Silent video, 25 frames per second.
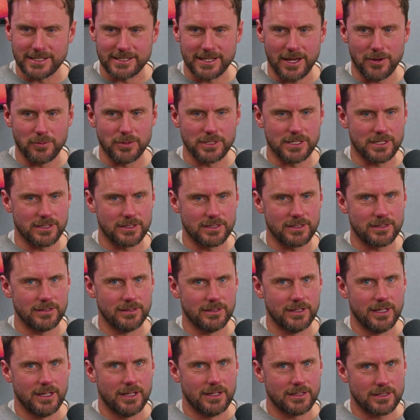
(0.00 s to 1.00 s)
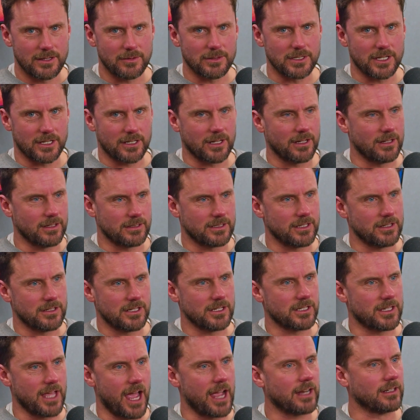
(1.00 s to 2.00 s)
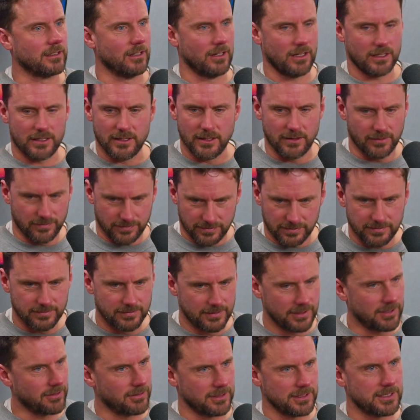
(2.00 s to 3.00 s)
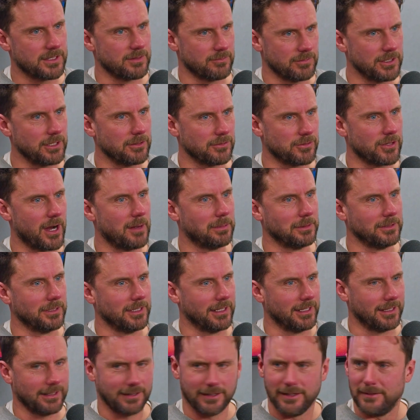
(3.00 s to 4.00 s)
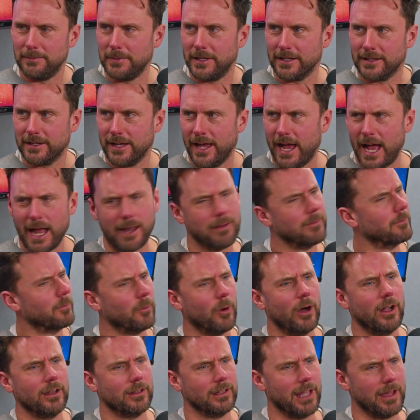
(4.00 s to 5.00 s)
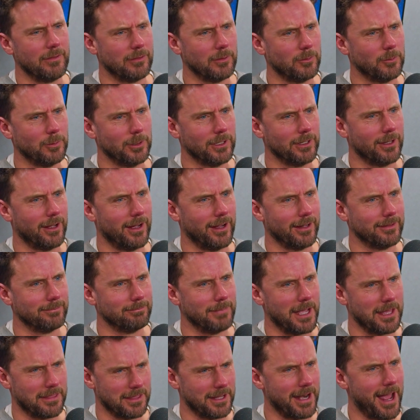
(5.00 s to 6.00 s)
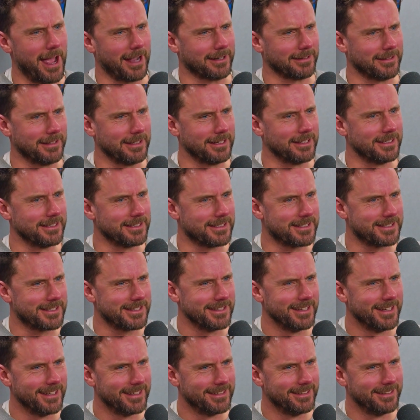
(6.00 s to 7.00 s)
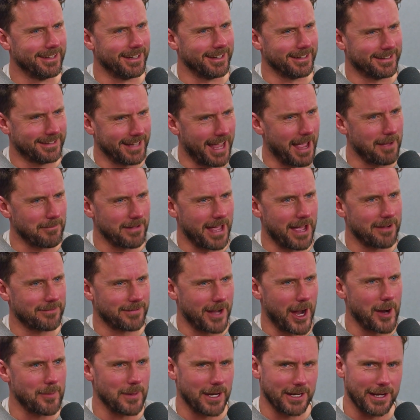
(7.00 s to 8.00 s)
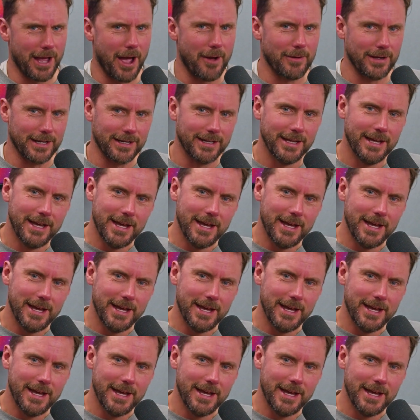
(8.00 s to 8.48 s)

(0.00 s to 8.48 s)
So it was like, oh, so just act like you're in some real trouble here. And I'm like, at what level will I method act this? Like, how far am I going?